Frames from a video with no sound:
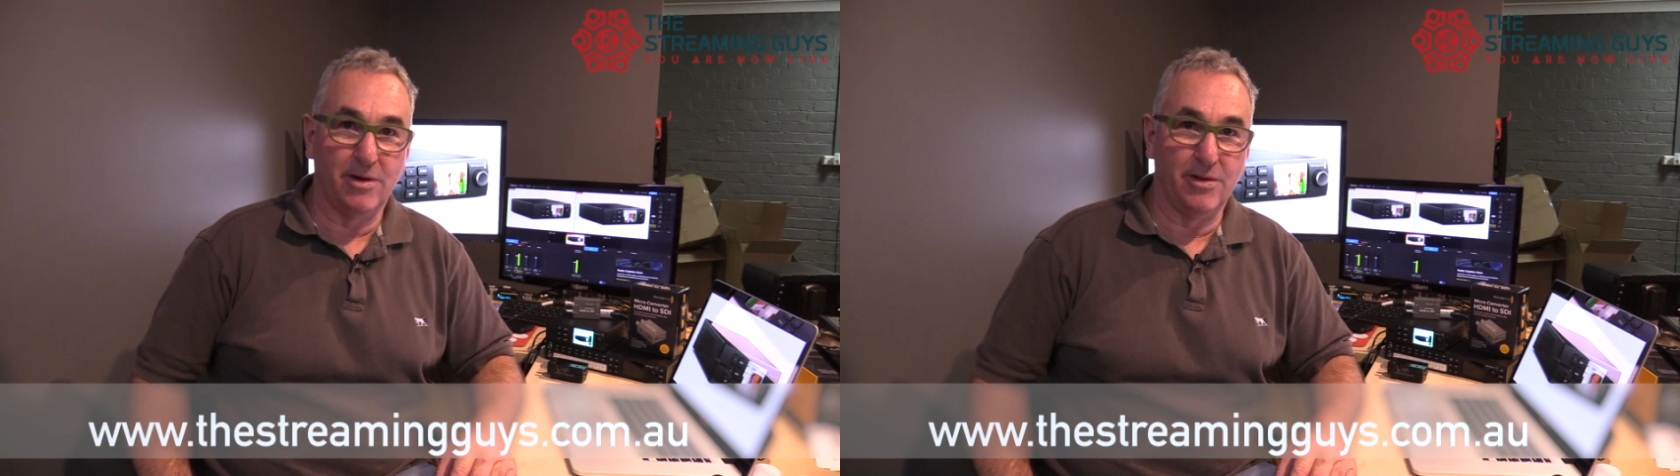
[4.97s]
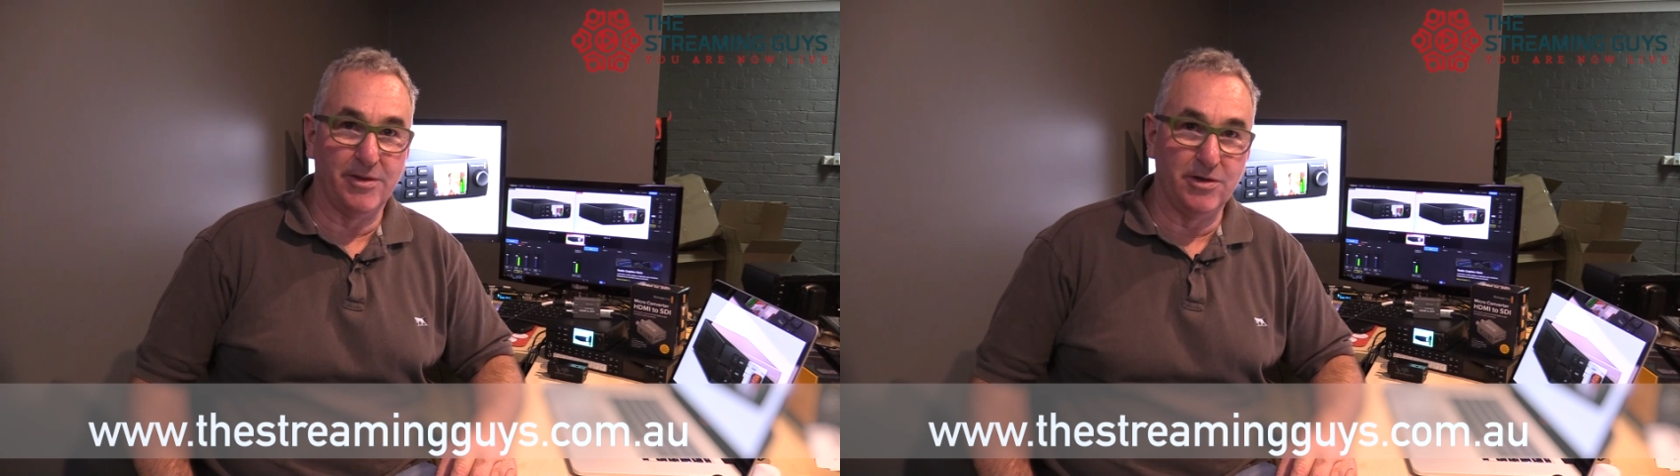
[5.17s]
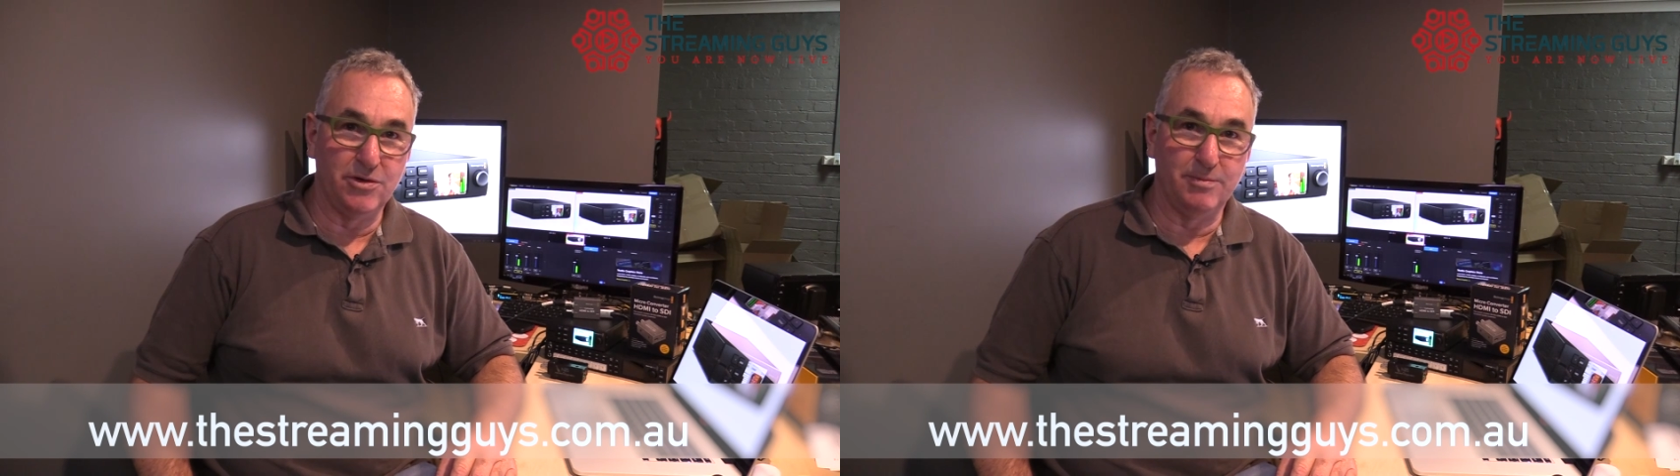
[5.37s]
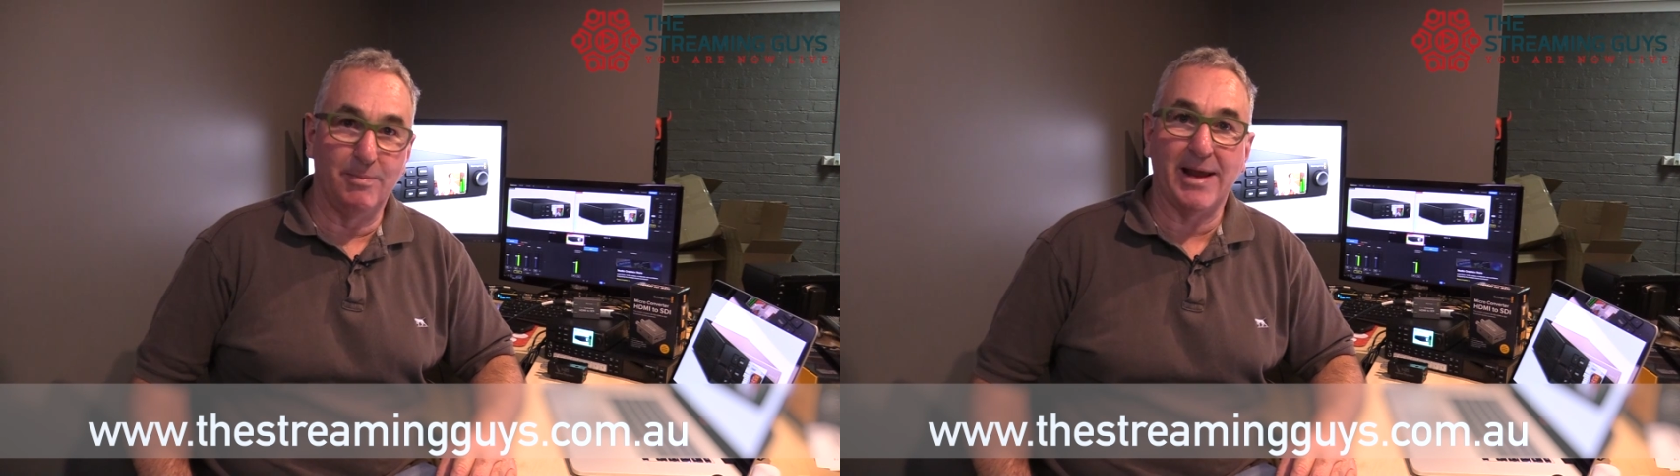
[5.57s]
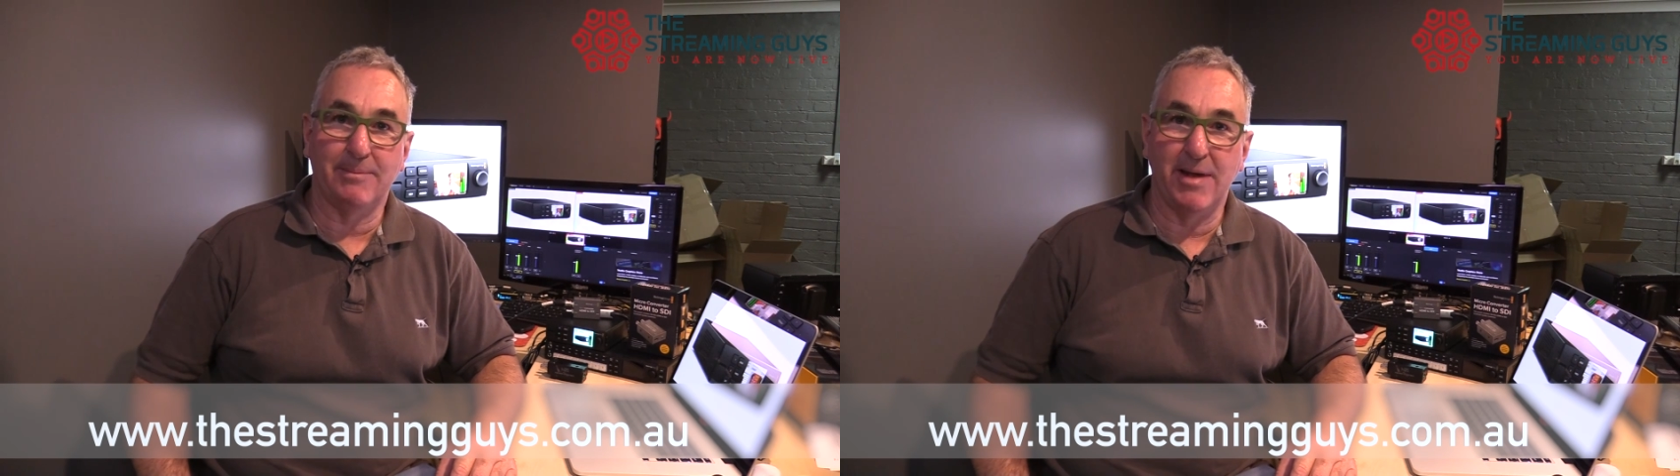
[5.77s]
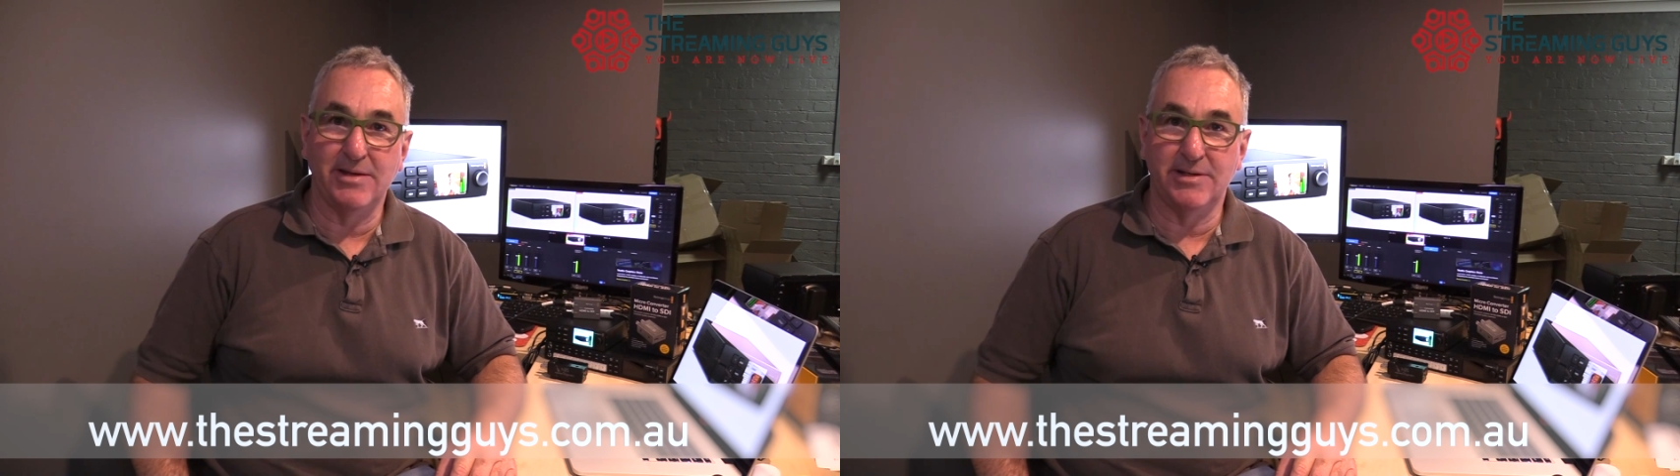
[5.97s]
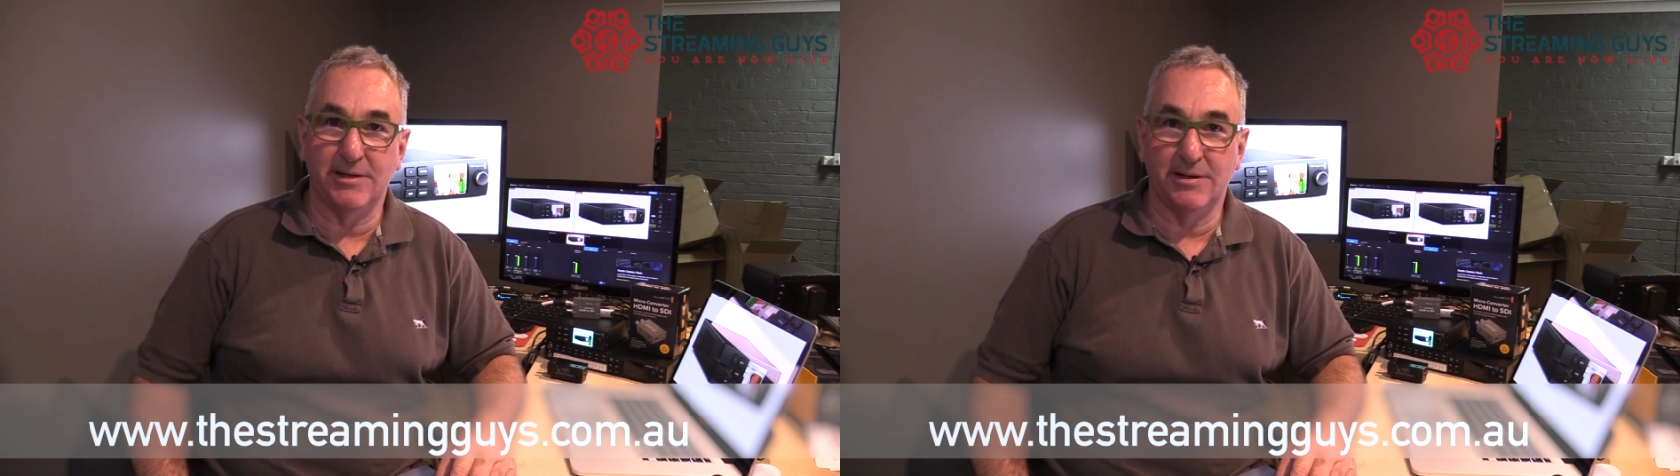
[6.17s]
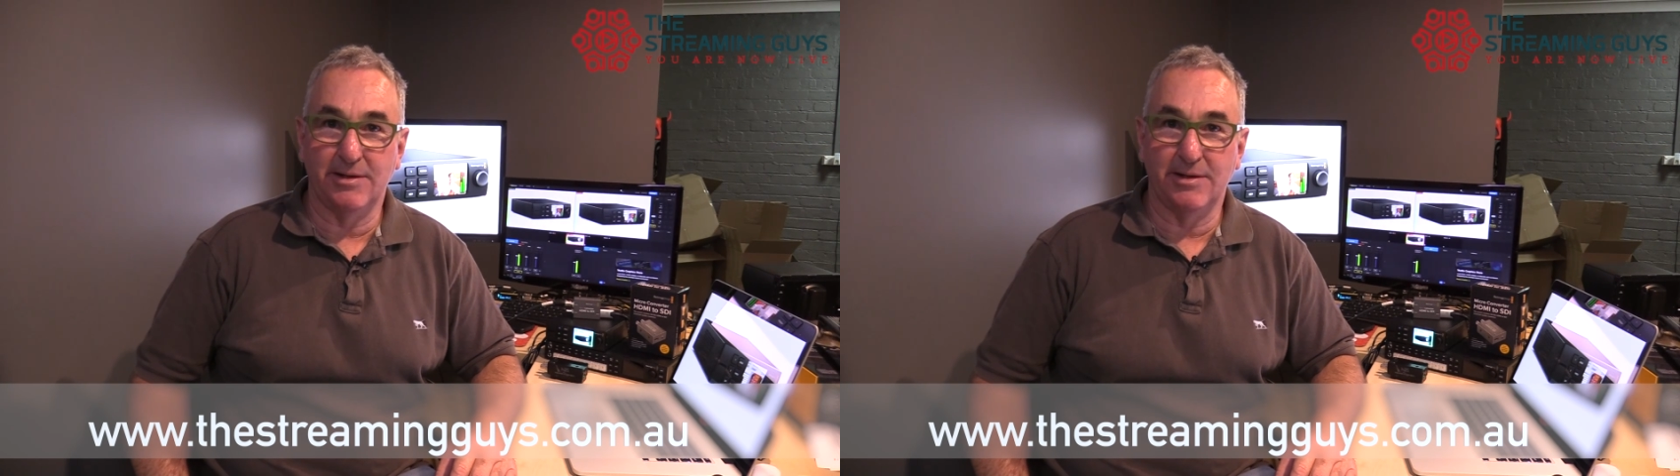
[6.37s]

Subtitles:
on the new Blackmagic